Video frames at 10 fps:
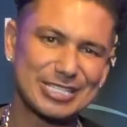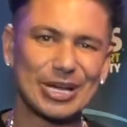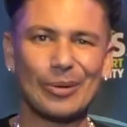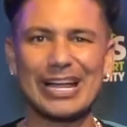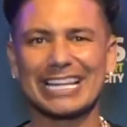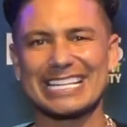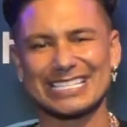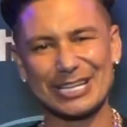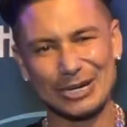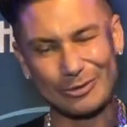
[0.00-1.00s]
so we got this
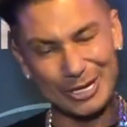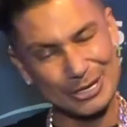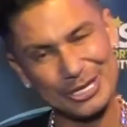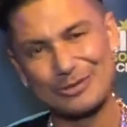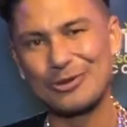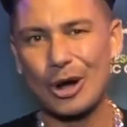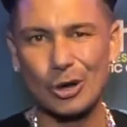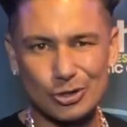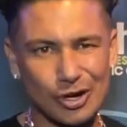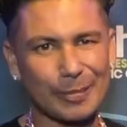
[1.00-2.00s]
little reunion
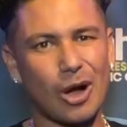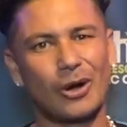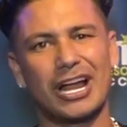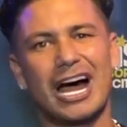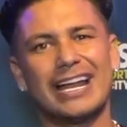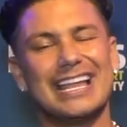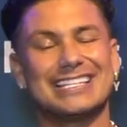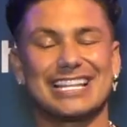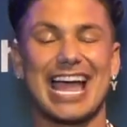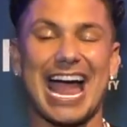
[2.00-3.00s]
road trip going on.
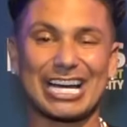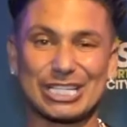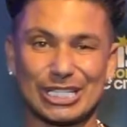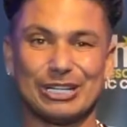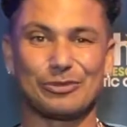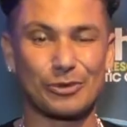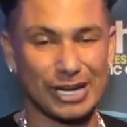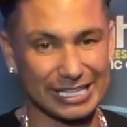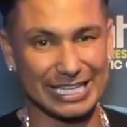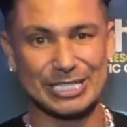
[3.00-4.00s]
It's actually
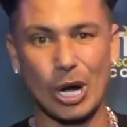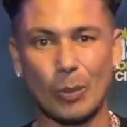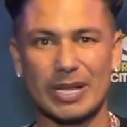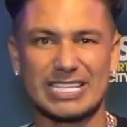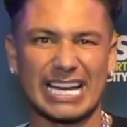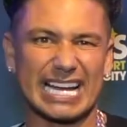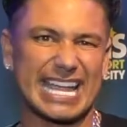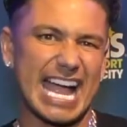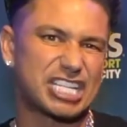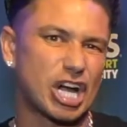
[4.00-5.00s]
really dope. It's like a
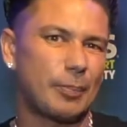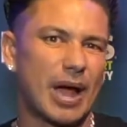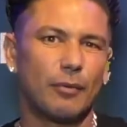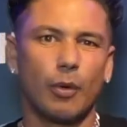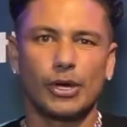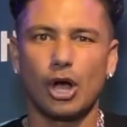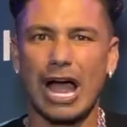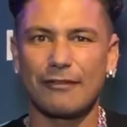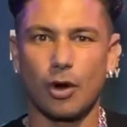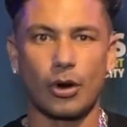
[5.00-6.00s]
catch-up on what we all
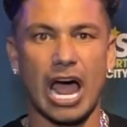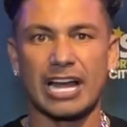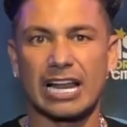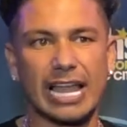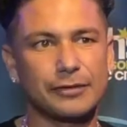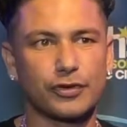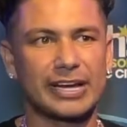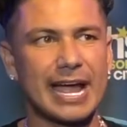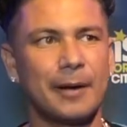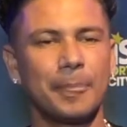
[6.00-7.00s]
have going on in our lives
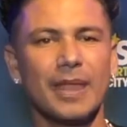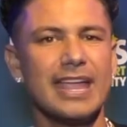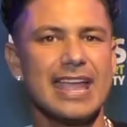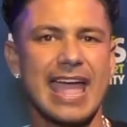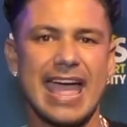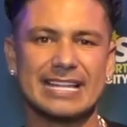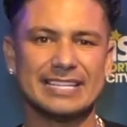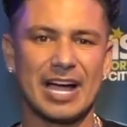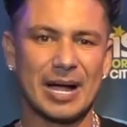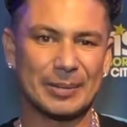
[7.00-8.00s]
right now.
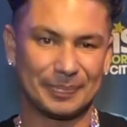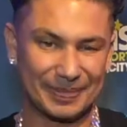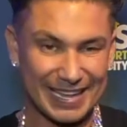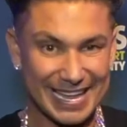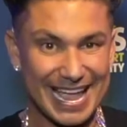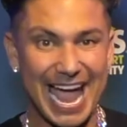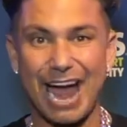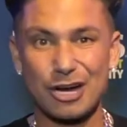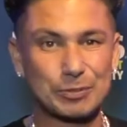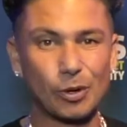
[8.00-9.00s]
And um,
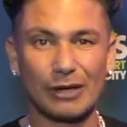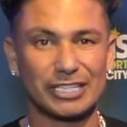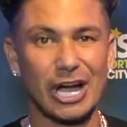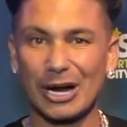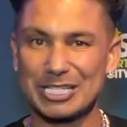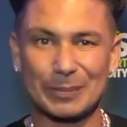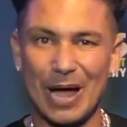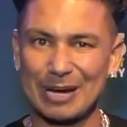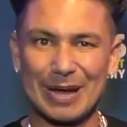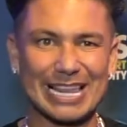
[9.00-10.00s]
Harrah's Pool After Dark is a
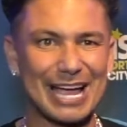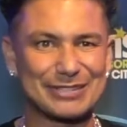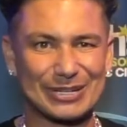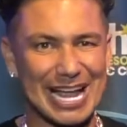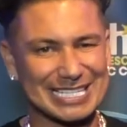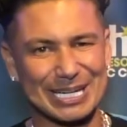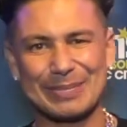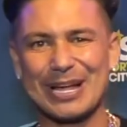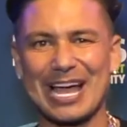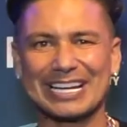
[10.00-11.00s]
part of my life, so that's going to
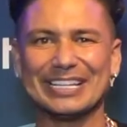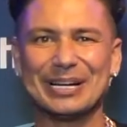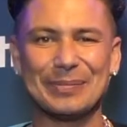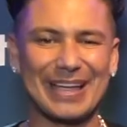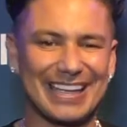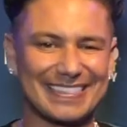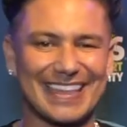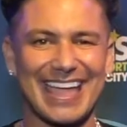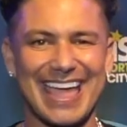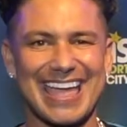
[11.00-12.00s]
be on it a little bit.
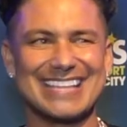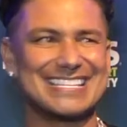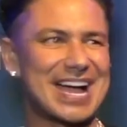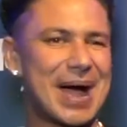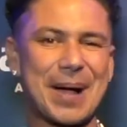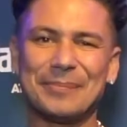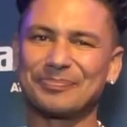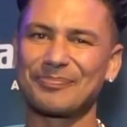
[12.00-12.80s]
And um,